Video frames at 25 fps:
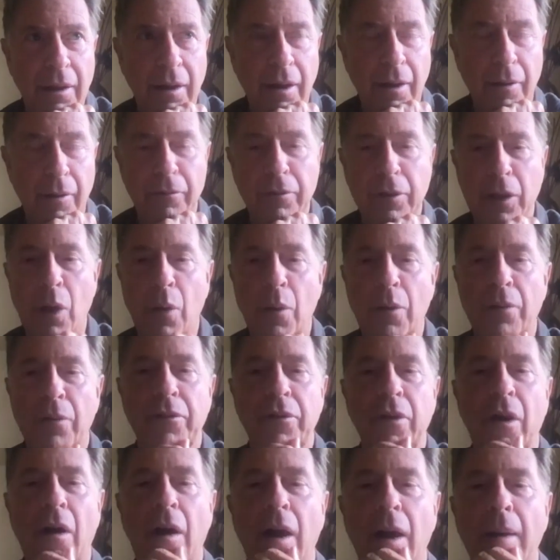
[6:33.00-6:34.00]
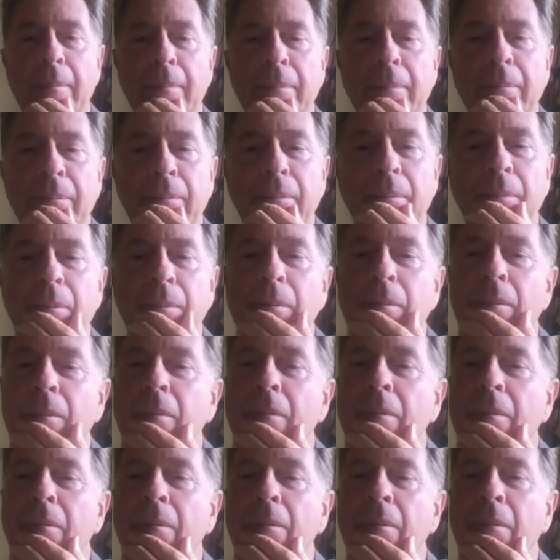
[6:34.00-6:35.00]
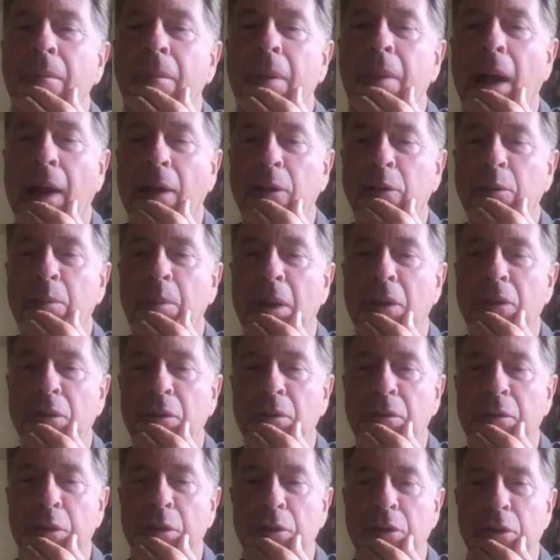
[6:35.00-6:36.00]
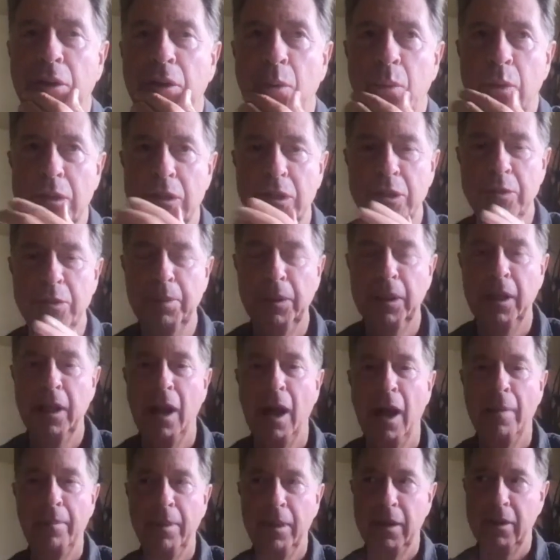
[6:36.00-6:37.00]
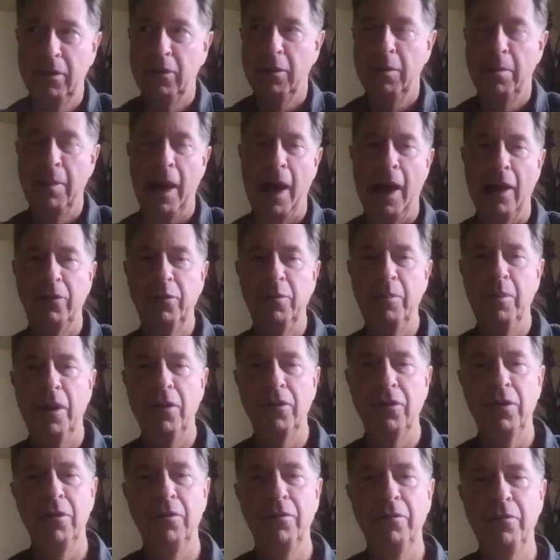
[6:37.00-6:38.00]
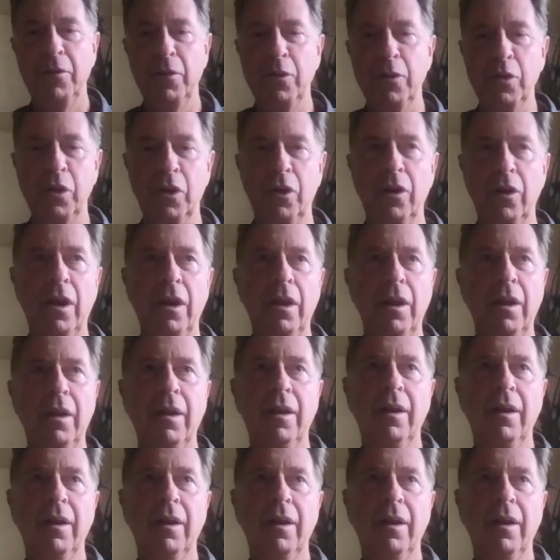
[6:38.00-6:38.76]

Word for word: a flow of time past present future that we split up into past present and future